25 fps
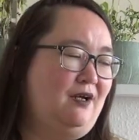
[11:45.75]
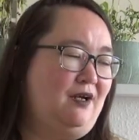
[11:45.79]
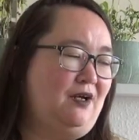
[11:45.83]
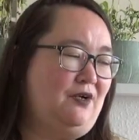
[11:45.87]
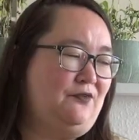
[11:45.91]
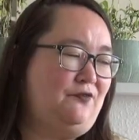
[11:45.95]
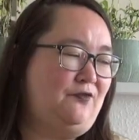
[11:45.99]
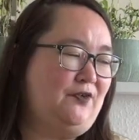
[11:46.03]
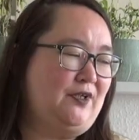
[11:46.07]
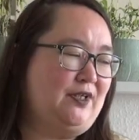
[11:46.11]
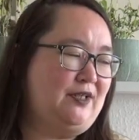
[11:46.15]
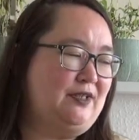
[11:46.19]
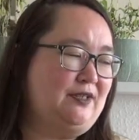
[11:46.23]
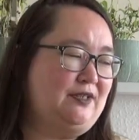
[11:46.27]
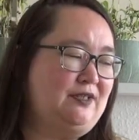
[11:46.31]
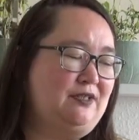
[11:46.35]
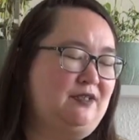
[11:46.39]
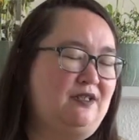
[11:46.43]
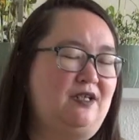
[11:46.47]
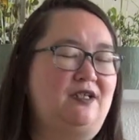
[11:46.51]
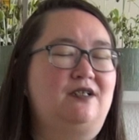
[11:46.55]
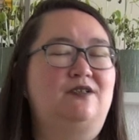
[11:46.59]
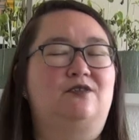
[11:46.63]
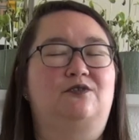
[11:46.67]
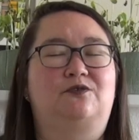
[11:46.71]
I figured
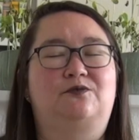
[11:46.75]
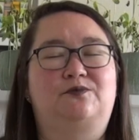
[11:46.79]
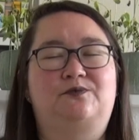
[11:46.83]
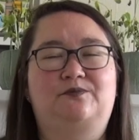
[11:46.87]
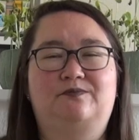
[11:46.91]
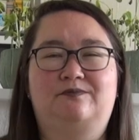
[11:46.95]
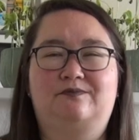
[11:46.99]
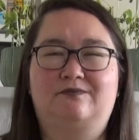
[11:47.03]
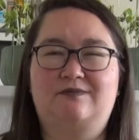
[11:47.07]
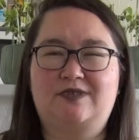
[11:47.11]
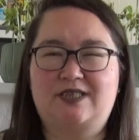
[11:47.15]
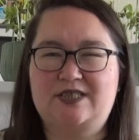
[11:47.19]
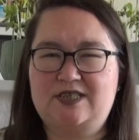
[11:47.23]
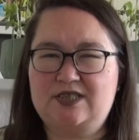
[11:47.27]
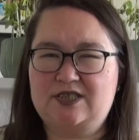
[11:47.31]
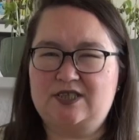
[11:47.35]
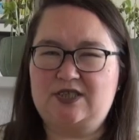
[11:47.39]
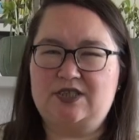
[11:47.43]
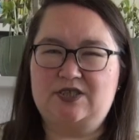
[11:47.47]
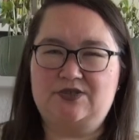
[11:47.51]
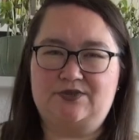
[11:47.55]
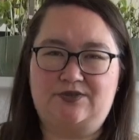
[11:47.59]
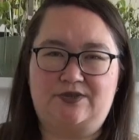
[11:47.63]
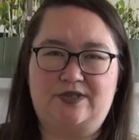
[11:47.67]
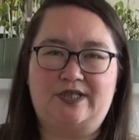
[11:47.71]
no, this
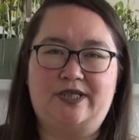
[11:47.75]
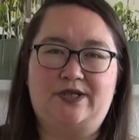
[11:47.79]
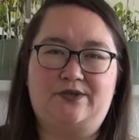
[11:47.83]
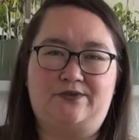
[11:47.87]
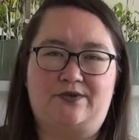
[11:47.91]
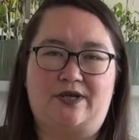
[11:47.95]
is usually